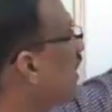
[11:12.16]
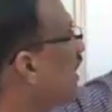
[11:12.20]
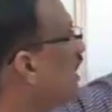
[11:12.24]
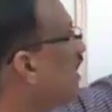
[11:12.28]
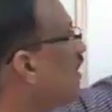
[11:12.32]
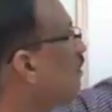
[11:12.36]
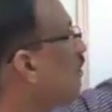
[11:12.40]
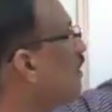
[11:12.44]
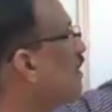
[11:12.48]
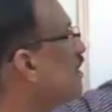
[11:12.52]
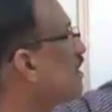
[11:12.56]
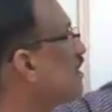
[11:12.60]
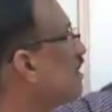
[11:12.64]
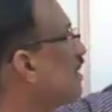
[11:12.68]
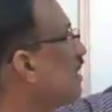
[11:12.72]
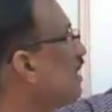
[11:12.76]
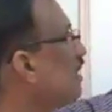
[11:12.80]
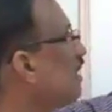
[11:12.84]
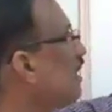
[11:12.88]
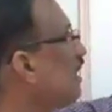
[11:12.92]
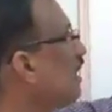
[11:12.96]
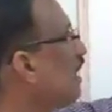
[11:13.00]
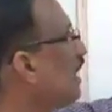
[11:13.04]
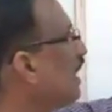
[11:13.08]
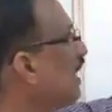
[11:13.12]
ABC,
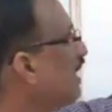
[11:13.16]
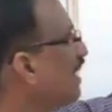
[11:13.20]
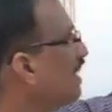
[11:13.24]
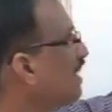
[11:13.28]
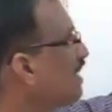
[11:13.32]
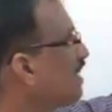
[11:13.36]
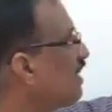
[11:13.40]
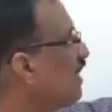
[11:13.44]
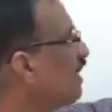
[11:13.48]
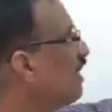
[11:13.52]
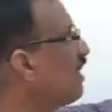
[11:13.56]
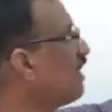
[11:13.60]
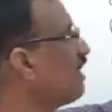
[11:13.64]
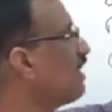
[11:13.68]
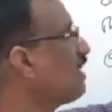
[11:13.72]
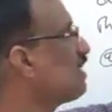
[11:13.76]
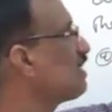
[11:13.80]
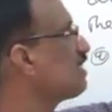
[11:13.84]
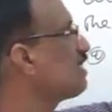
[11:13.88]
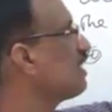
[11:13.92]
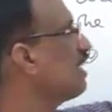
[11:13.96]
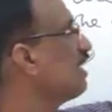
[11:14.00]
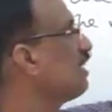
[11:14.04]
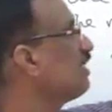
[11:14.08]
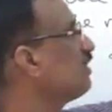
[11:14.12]
the in
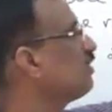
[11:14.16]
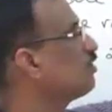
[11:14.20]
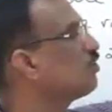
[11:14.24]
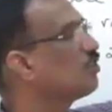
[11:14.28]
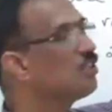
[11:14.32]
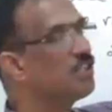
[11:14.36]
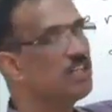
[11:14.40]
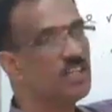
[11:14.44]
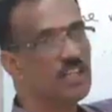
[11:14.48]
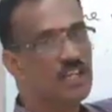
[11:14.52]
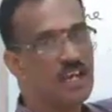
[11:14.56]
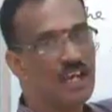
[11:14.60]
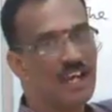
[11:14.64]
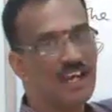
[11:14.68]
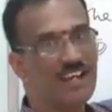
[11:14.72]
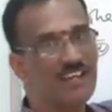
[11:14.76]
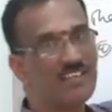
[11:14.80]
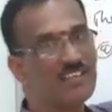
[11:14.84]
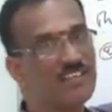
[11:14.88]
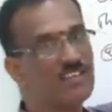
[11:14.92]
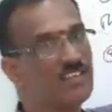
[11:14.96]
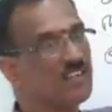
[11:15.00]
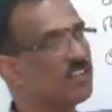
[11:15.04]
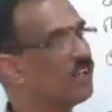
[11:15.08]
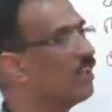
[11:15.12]
radius and
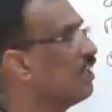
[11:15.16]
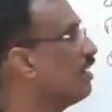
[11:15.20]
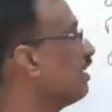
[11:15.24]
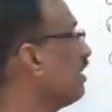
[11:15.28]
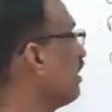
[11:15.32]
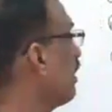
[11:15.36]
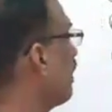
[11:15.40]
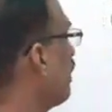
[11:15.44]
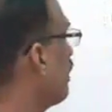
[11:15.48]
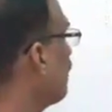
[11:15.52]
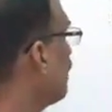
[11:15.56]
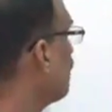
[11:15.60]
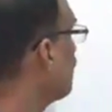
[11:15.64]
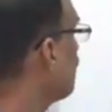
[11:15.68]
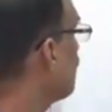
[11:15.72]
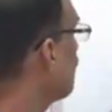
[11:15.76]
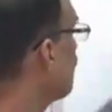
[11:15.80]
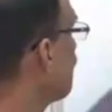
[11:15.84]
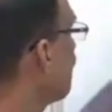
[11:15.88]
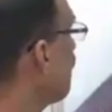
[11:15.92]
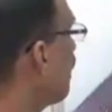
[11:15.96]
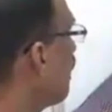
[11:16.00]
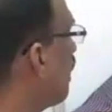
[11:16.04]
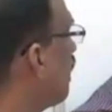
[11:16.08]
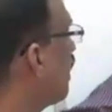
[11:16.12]
3x radii
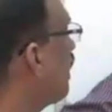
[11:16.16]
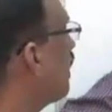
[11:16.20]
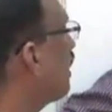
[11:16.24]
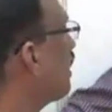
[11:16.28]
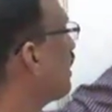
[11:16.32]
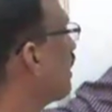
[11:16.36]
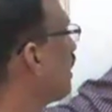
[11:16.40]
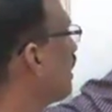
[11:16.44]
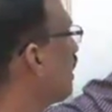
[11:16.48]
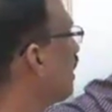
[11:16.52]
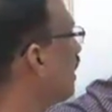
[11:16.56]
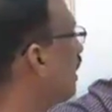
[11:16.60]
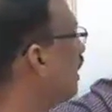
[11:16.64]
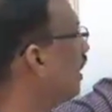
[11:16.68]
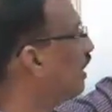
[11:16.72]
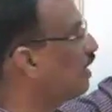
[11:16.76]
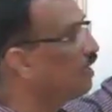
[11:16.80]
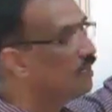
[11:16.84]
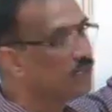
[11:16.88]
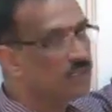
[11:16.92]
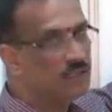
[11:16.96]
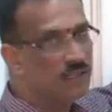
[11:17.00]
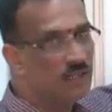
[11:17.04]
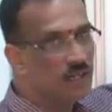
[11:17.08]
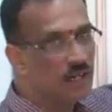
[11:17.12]
are
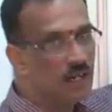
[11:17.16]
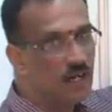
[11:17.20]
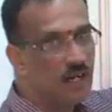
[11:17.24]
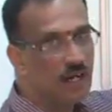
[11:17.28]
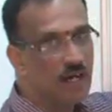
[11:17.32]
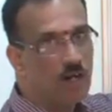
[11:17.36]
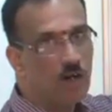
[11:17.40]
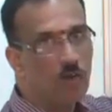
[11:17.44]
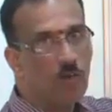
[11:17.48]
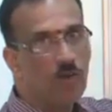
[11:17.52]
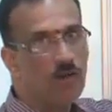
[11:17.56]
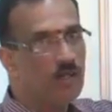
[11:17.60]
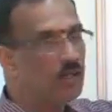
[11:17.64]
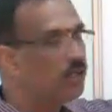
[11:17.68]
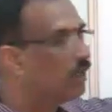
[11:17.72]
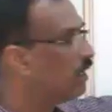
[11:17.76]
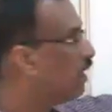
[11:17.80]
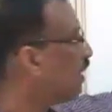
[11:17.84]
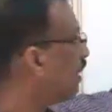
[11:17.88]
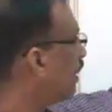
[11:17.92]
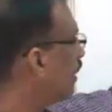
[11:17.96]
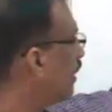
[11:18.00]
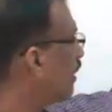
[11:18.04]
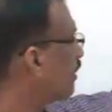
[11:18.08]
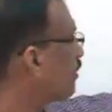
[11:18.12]
R, R1,
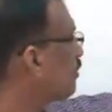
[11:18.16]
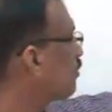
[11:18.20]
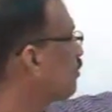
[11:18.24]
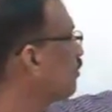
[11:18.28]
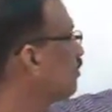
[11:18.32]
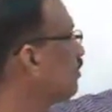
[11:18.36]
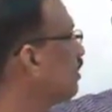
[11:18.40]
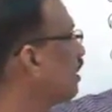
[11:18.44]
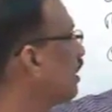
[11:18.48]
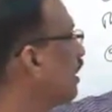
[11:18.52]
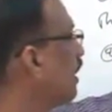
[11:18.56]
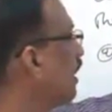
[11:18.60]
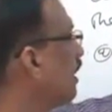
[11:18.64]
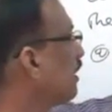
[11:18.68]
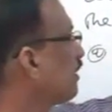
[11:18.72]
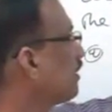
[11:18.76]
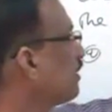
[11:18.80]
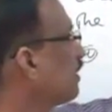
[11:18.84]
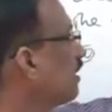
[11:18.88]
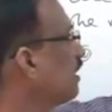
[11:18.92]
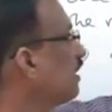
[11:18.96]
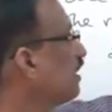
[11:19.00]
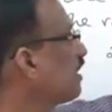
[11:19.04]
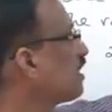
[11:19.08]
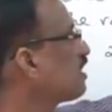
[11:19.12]
R2,
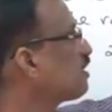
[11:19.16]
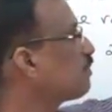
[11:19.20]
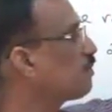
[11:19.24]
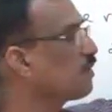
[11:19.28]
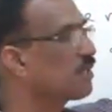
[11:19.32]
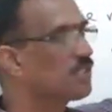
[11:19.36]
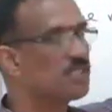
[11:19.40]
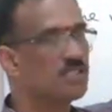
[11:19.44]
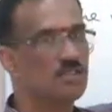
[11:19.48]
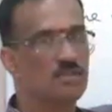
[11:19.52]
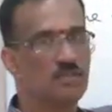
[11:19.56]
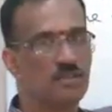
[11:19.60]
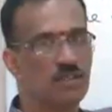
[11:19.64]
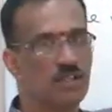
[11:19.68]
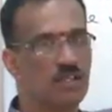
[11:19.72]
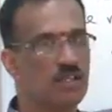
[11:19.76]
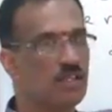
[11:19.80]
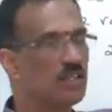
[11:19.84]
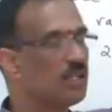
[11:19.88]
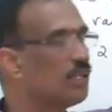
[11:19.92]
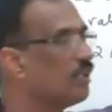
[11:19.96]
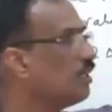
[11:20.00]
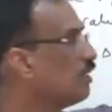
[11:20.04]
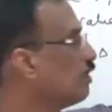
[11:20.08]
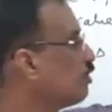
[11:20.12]
R3 respectively
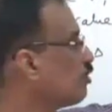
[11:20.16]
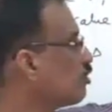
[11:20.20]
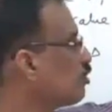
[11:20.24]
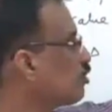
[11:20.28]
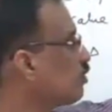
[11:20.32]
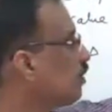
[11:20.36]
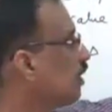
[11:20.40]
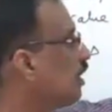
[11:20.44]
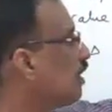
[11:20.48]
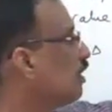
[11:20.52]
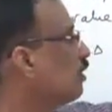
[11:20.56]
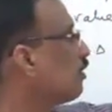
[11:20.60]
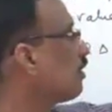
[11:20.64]
in usual